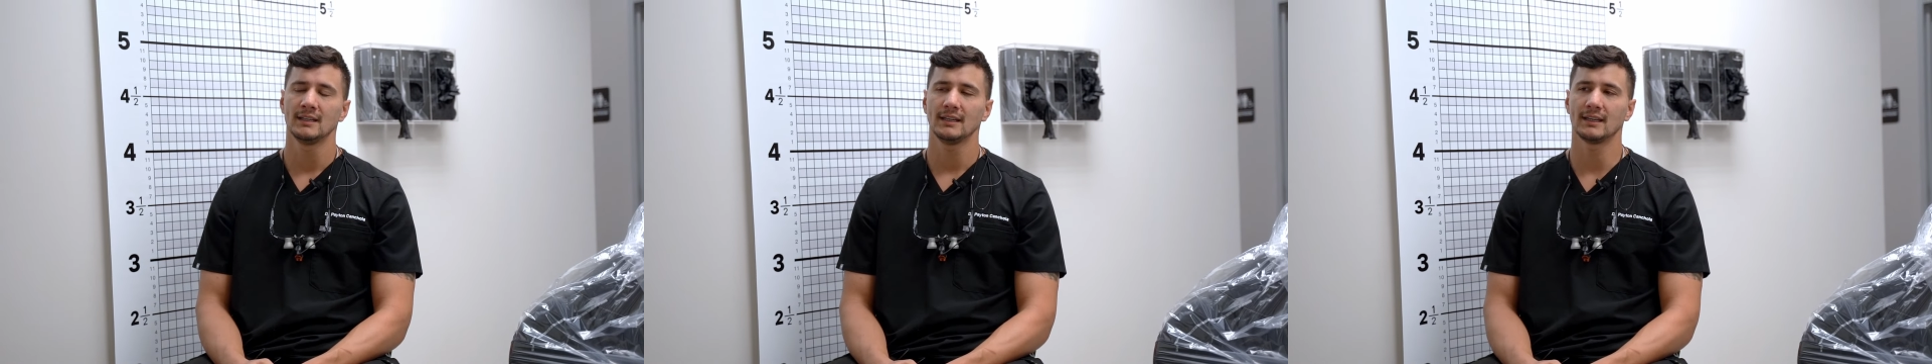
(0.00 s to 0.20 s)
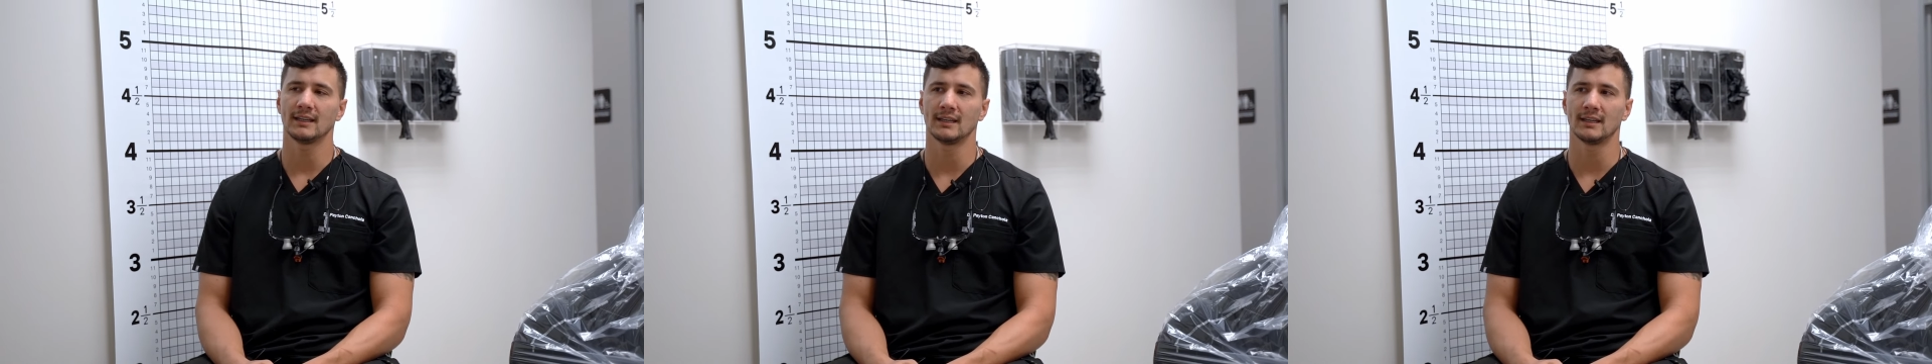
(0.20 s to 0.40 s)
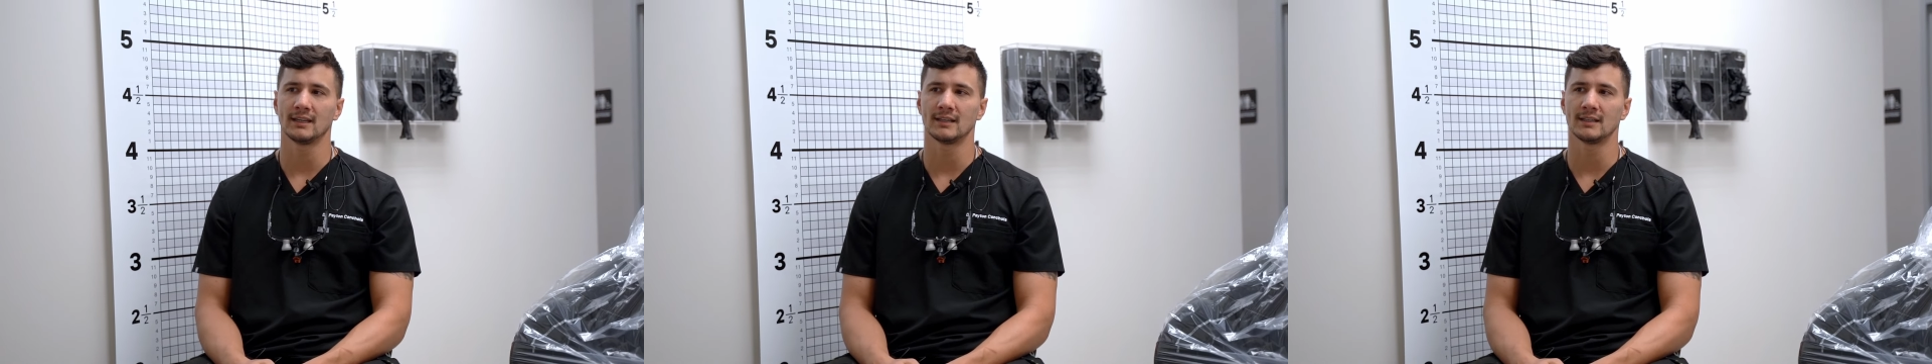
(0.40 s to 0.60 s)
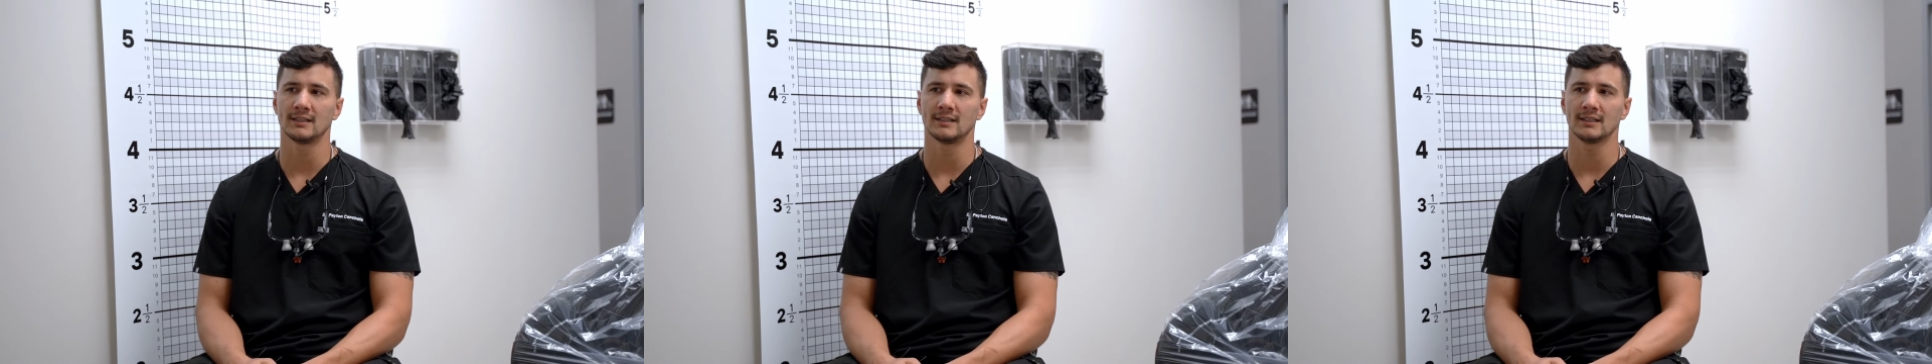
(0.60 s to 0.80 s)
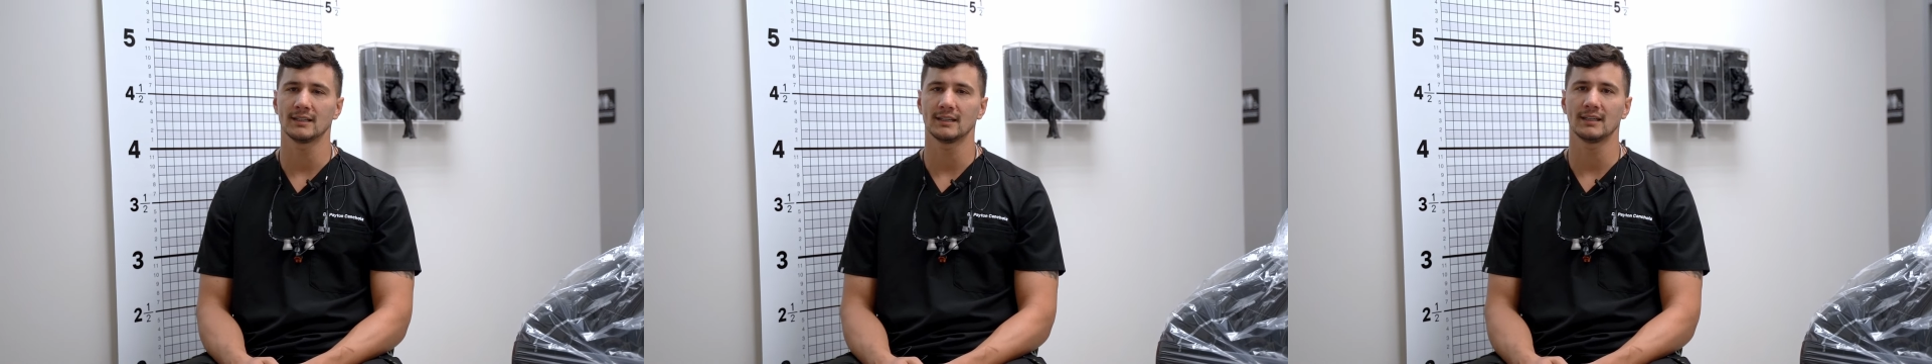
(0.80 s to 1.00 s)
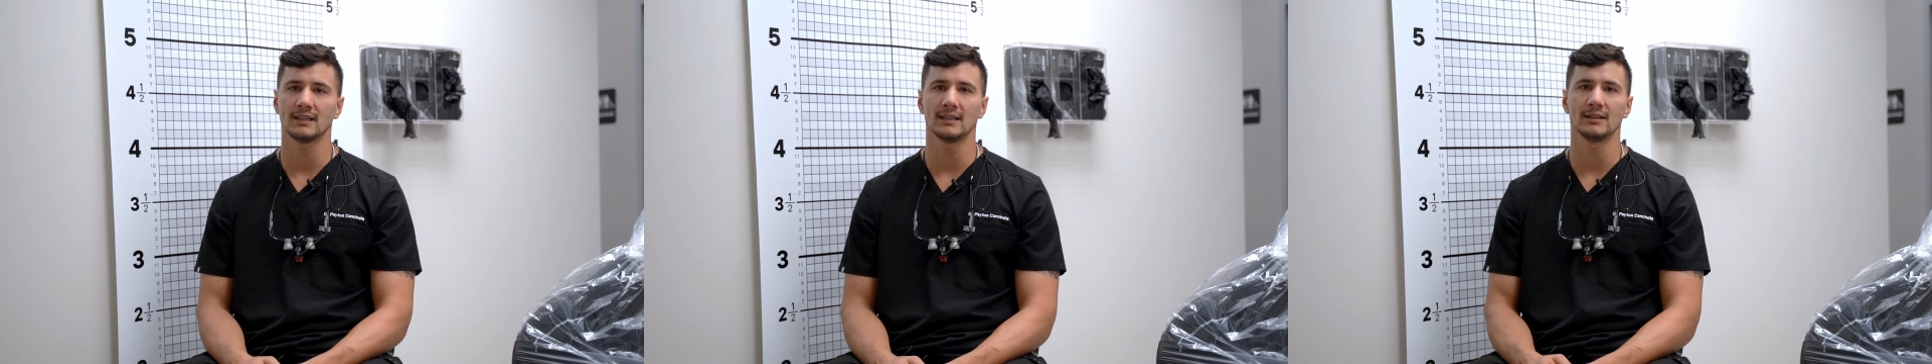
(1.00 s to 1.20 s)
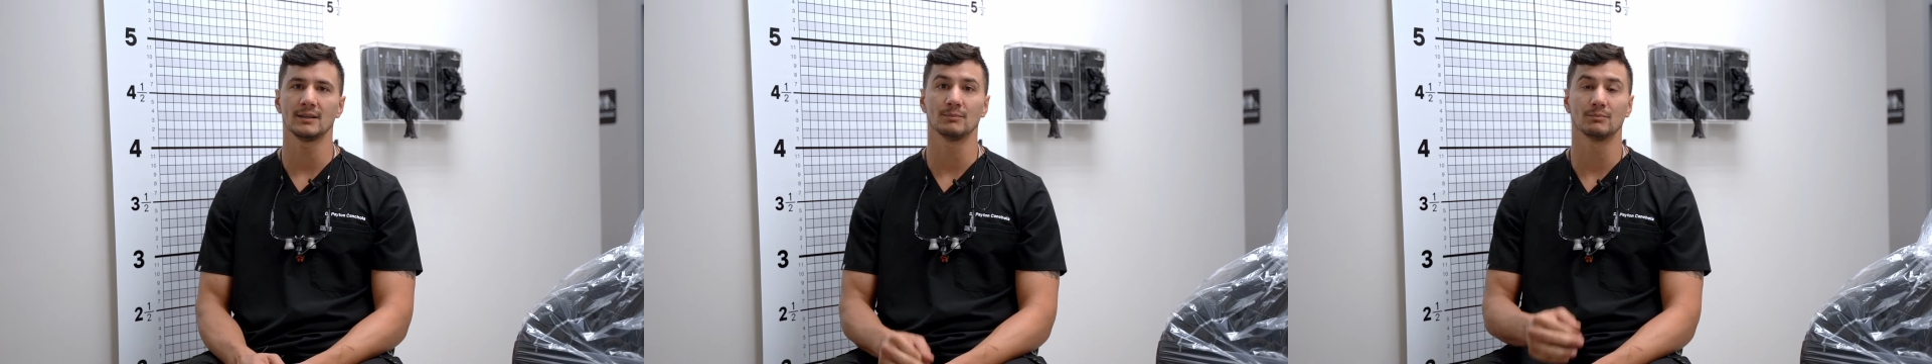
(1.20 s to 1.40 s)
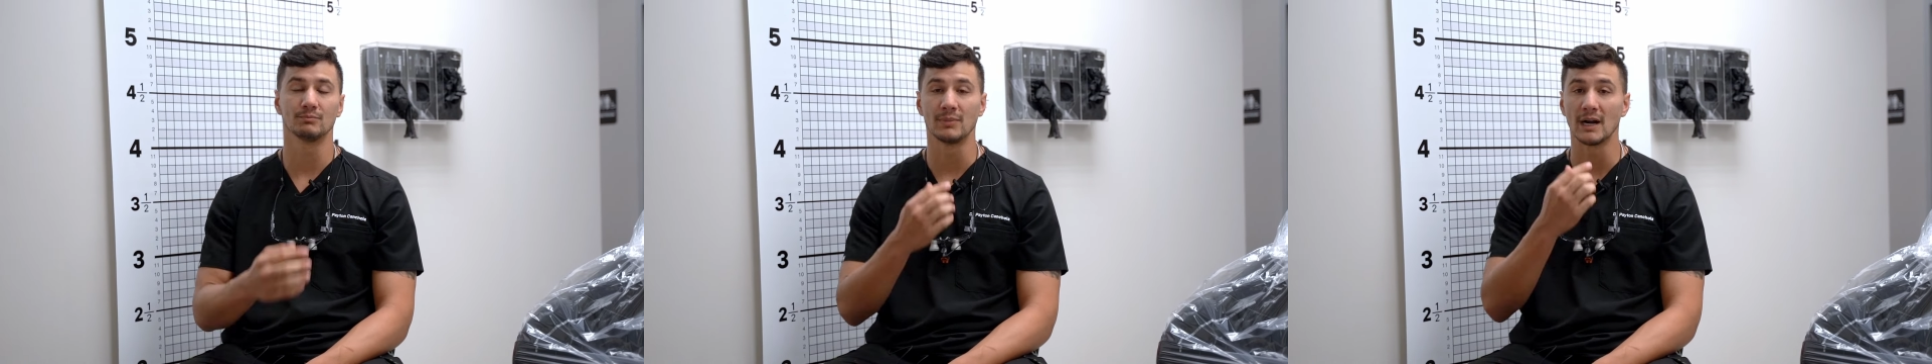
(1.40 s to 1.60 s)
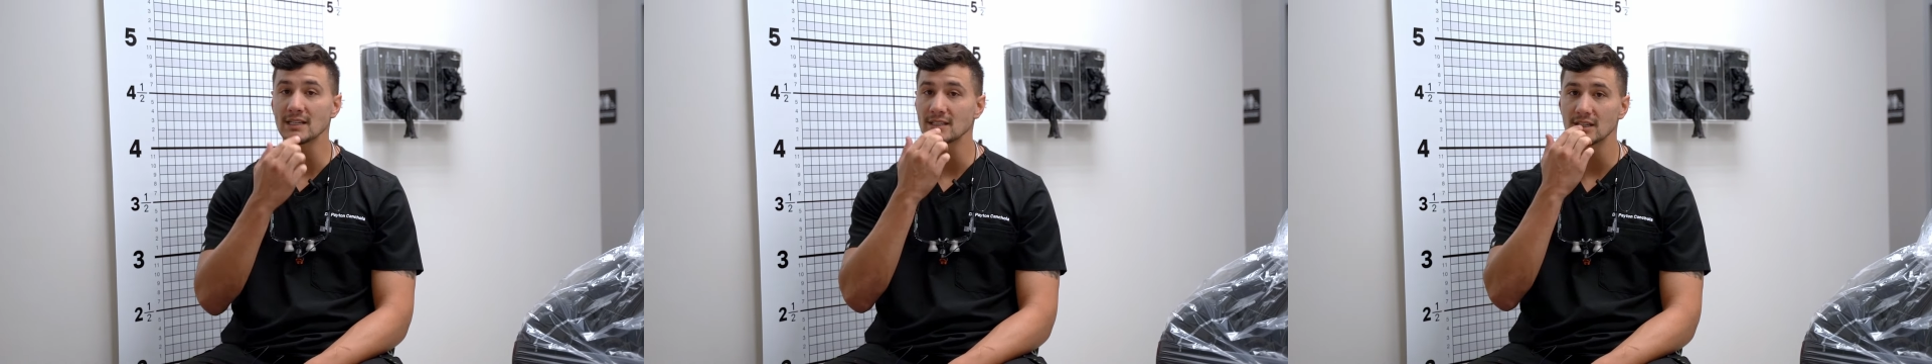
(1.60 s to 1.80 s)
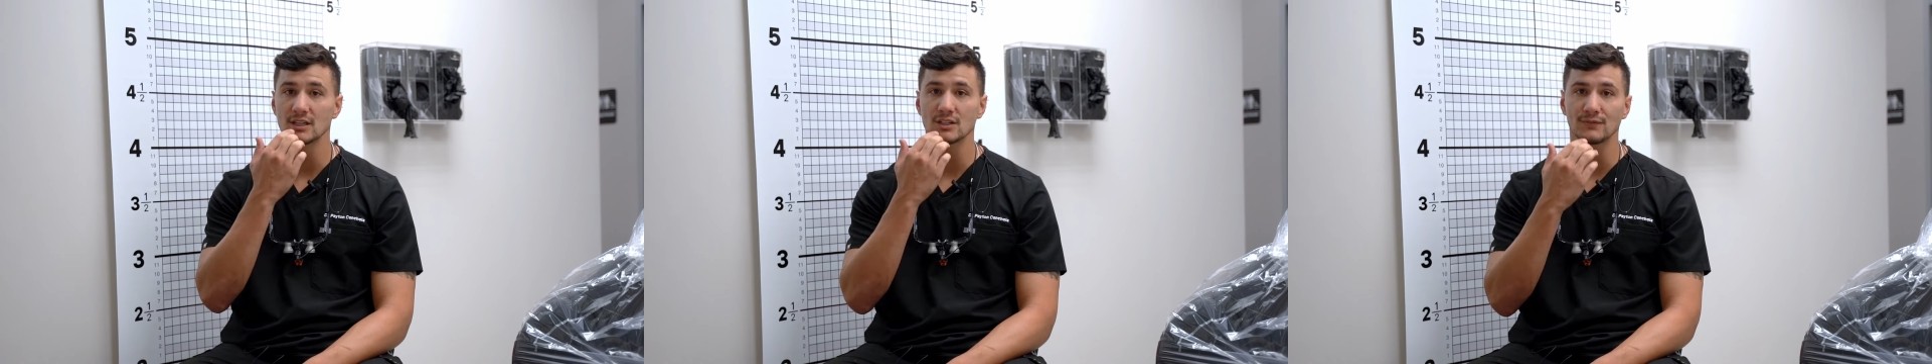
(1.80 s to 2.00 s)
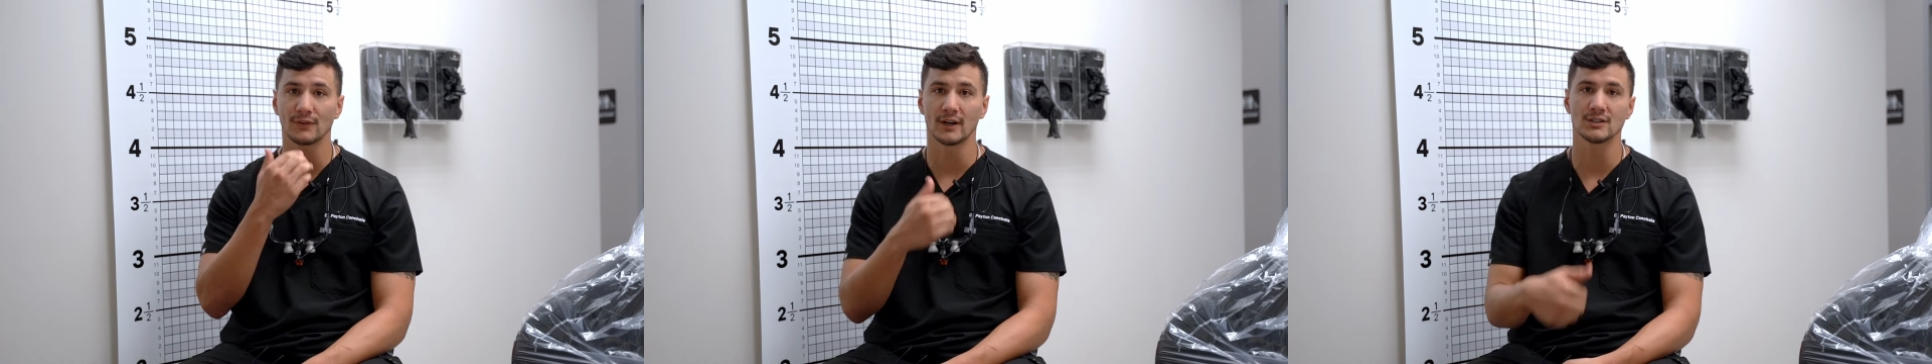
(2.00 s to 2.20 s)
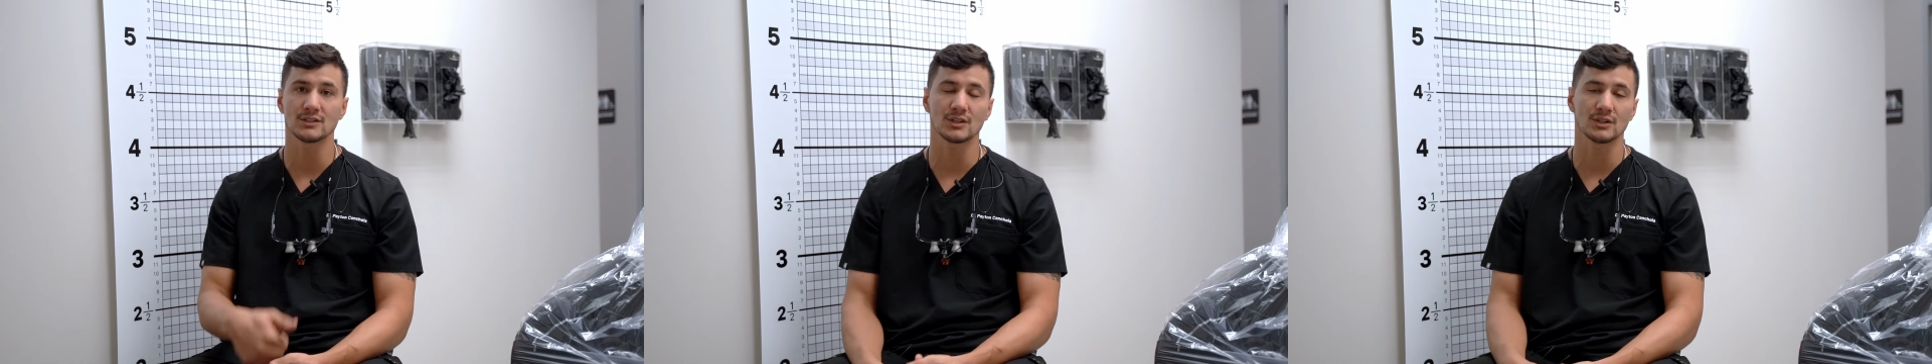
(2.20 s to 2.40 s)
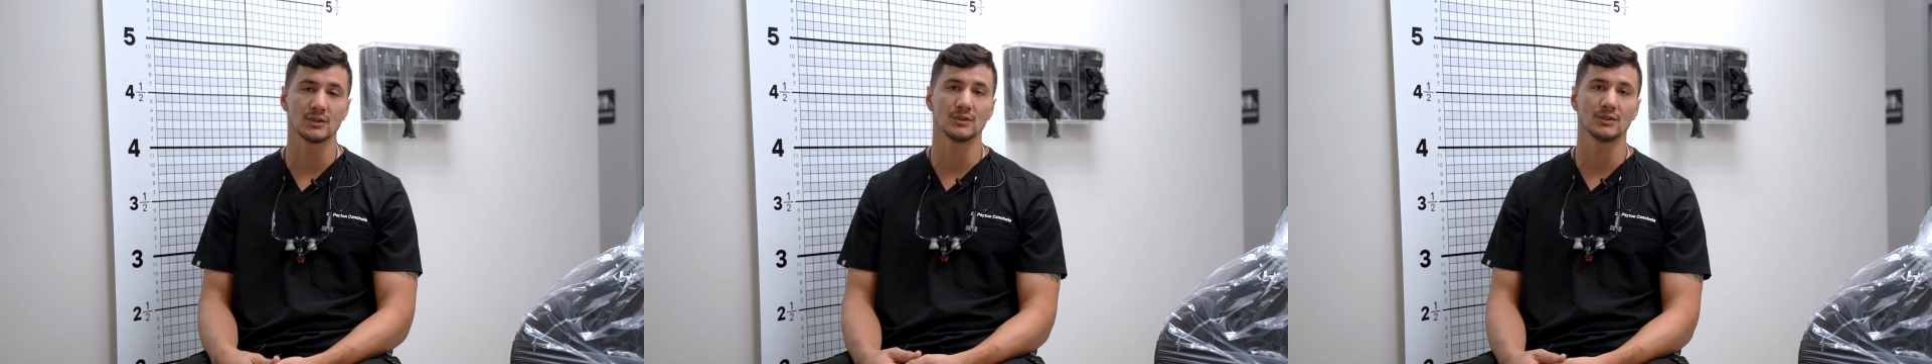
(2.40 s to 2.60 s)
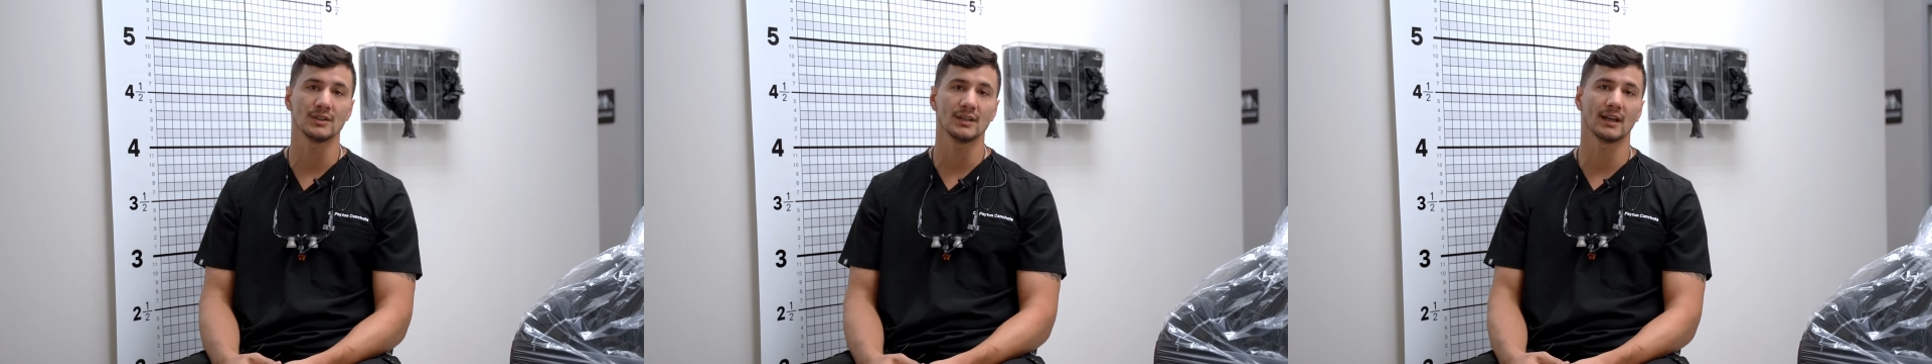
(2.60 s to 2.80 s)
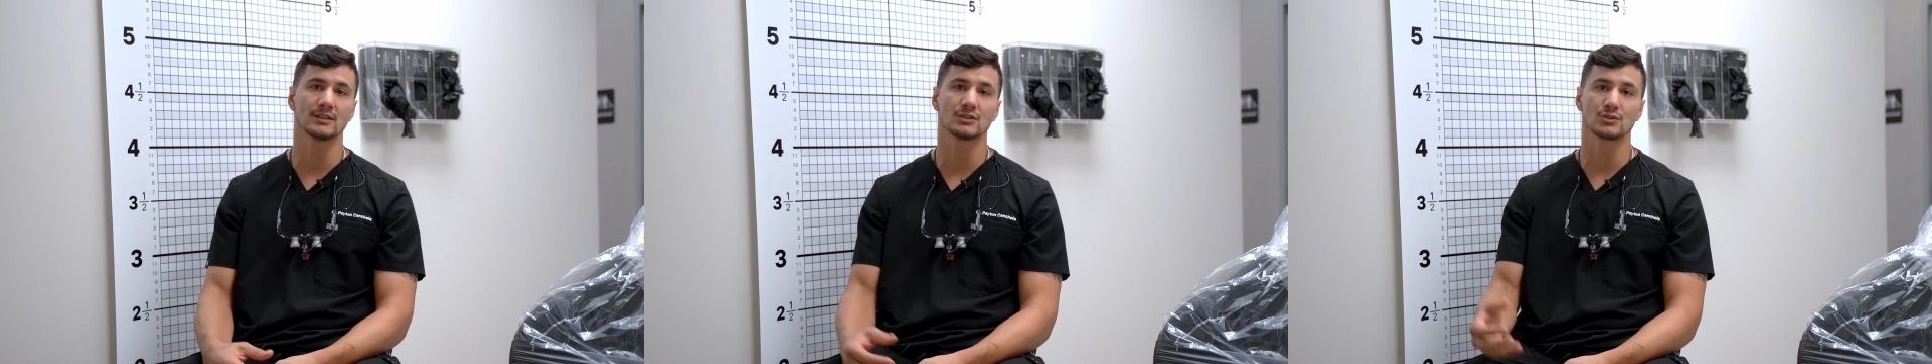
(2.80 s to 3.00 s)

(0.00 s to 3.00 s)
and he busted his front tooth, head